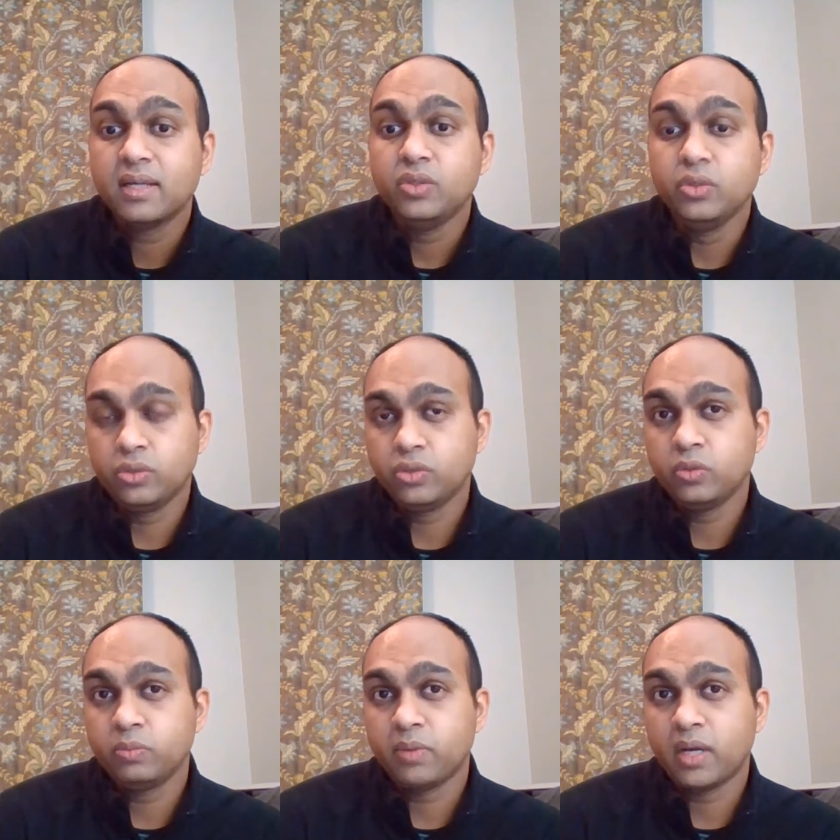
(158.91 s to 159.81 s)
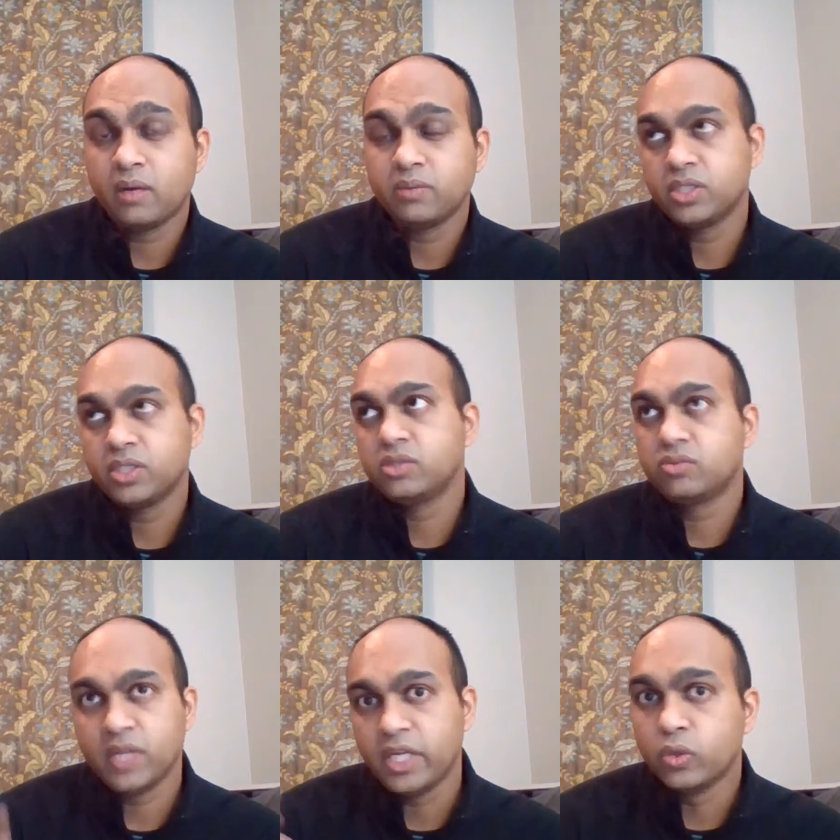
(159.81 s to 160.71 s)
YouTube, uh, which is
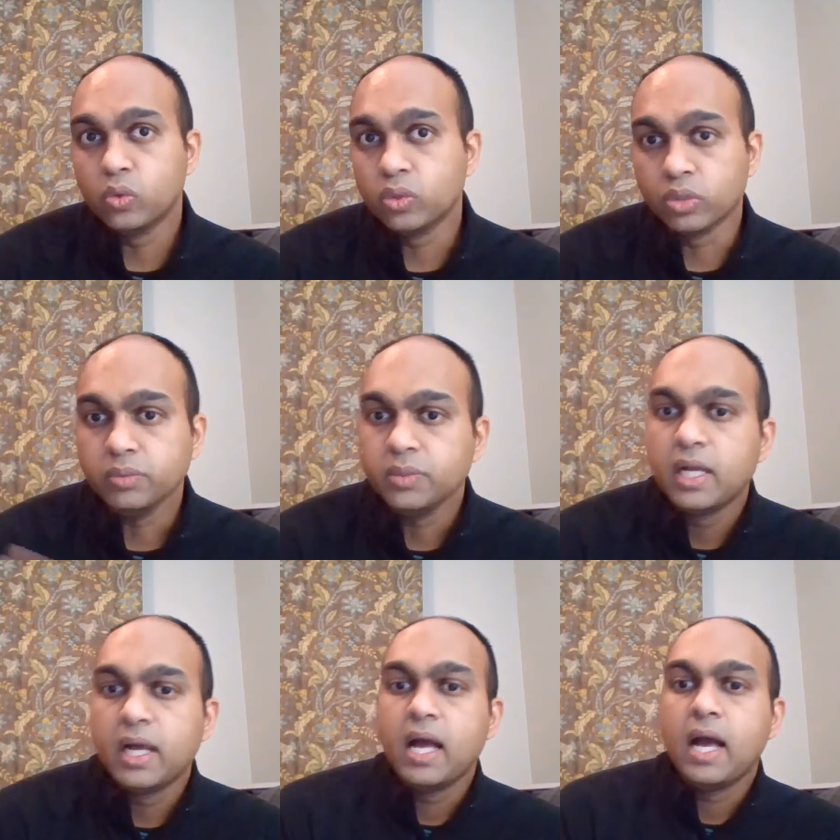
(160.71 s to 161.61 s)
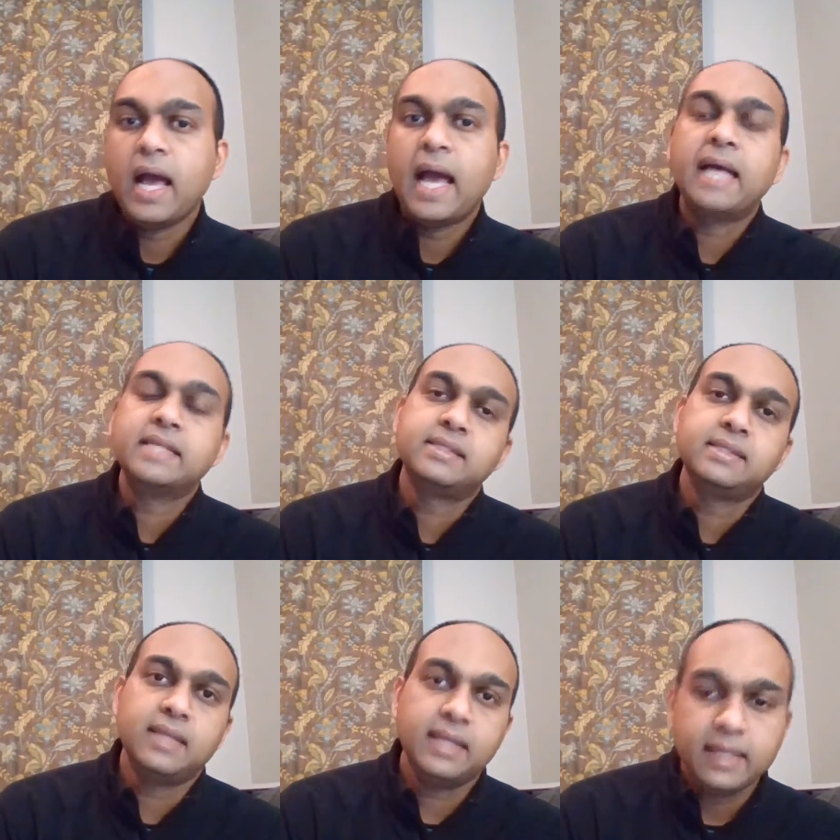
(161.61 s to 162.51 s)
really Google, has
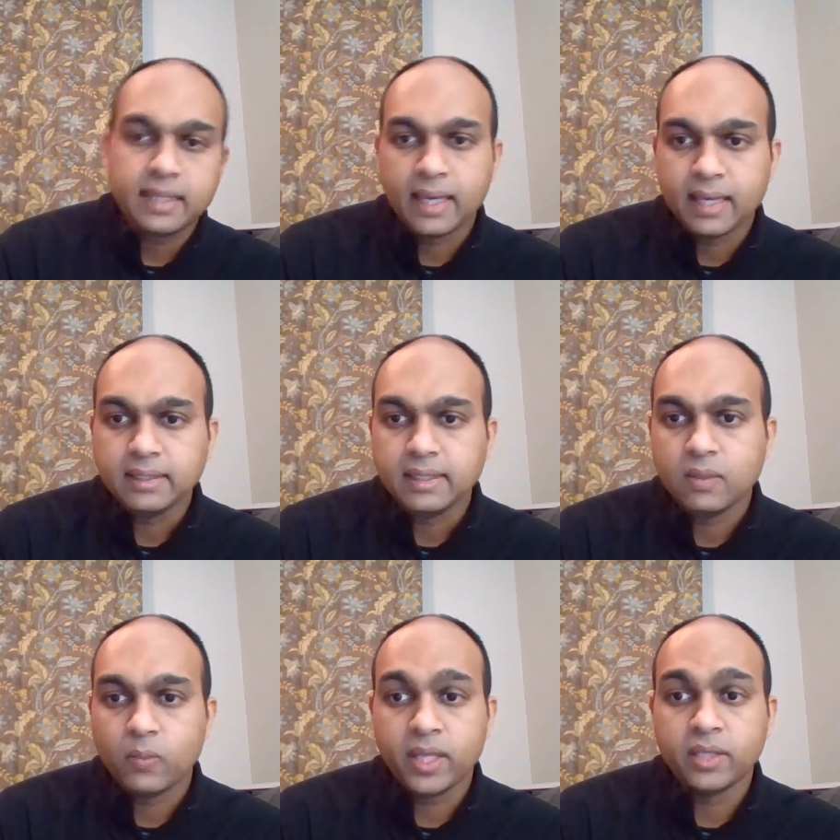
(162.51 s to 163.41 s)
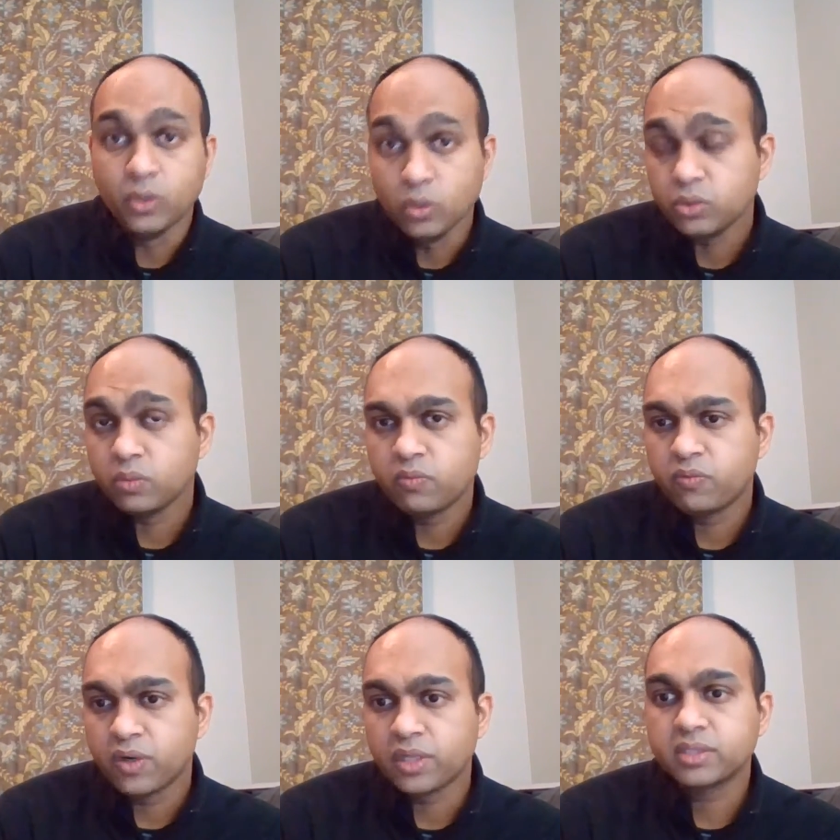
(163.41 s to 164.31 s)
done it again. When YouTube
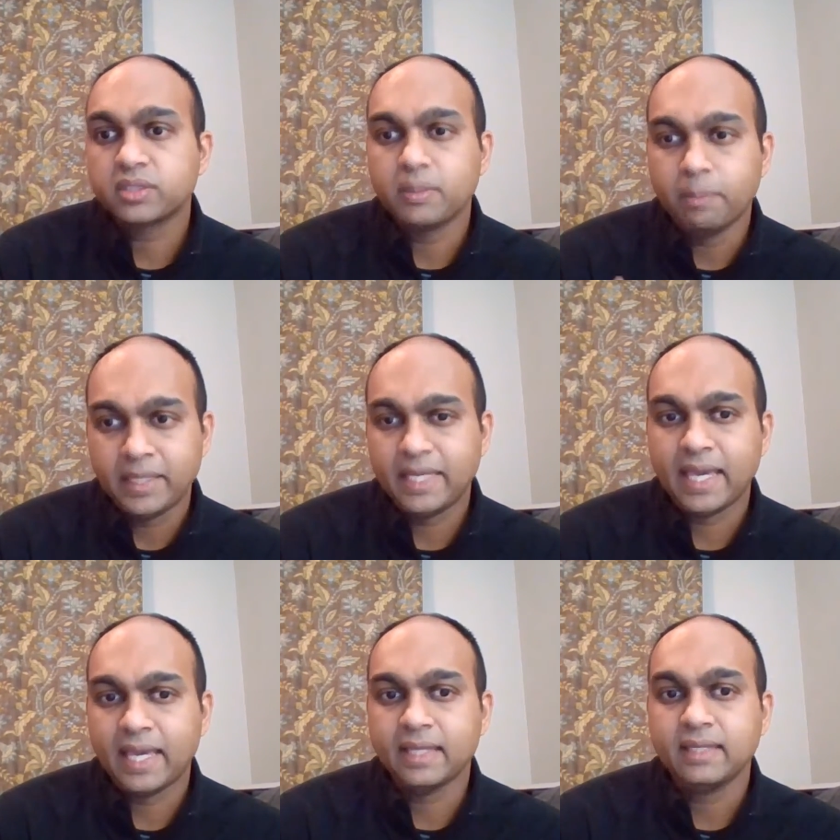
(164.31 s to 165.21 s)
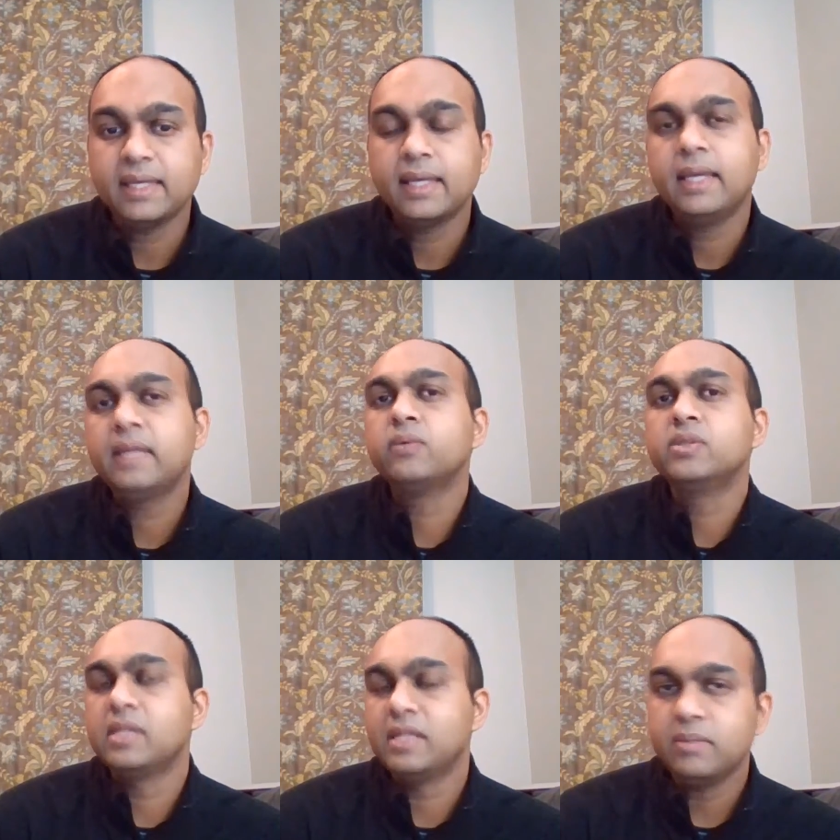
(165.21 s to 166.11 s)
first began, it
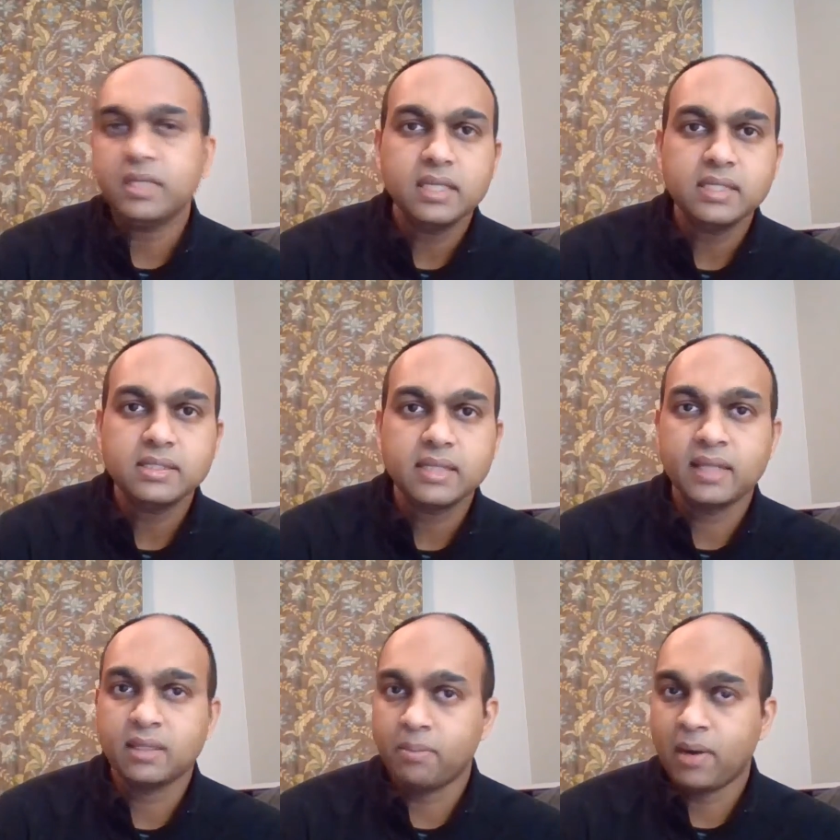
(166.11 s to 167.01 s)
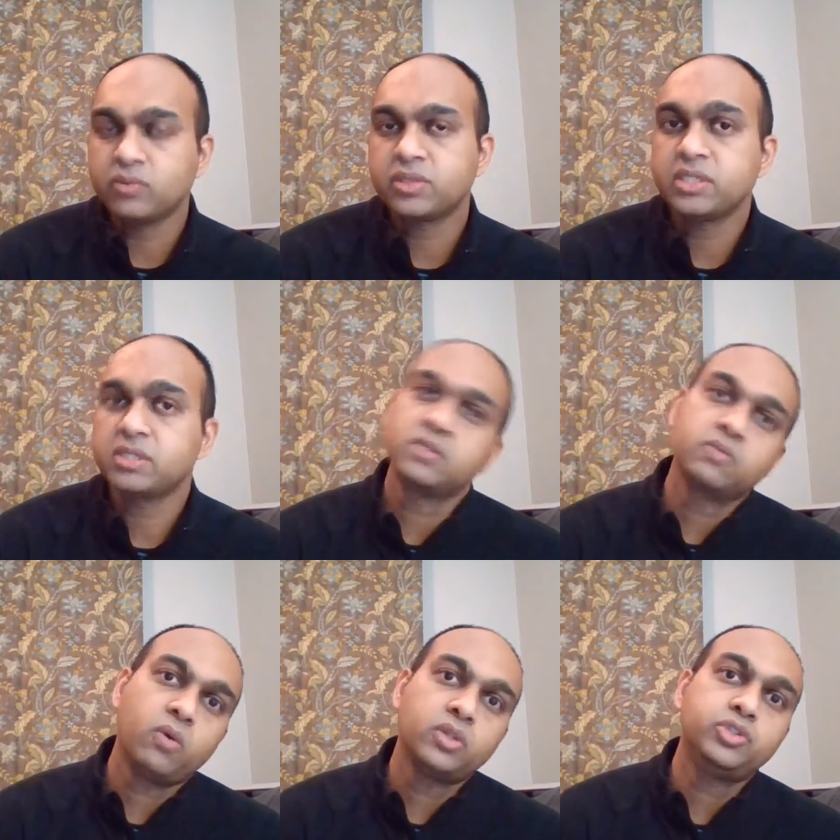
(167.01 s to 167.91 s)
was limitless, and the boundaries is
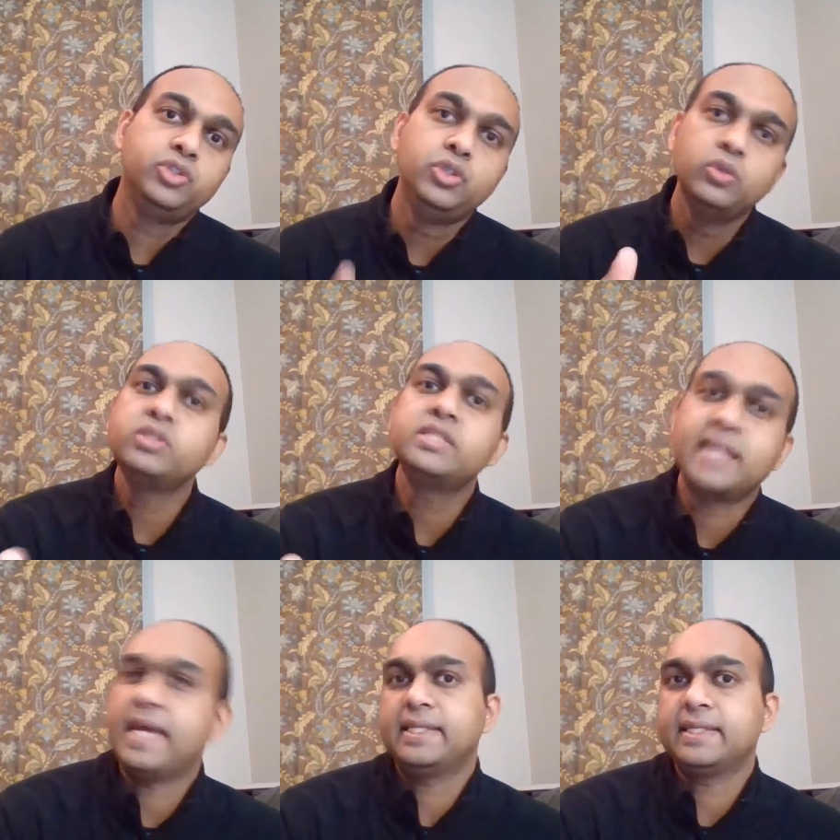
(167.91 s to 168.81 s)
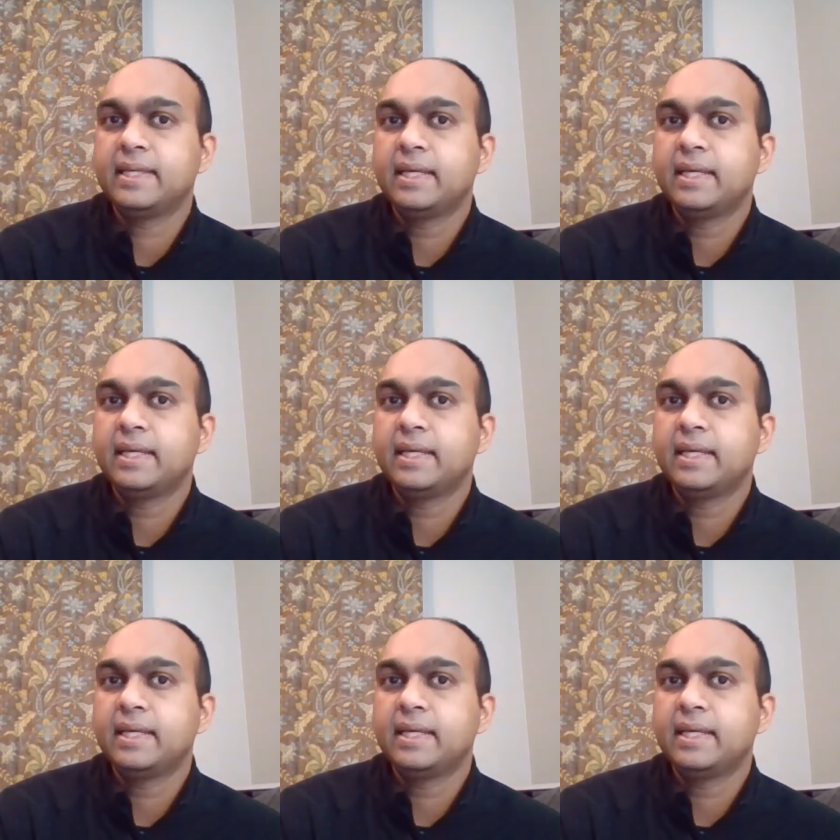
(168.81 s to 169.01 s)
what you set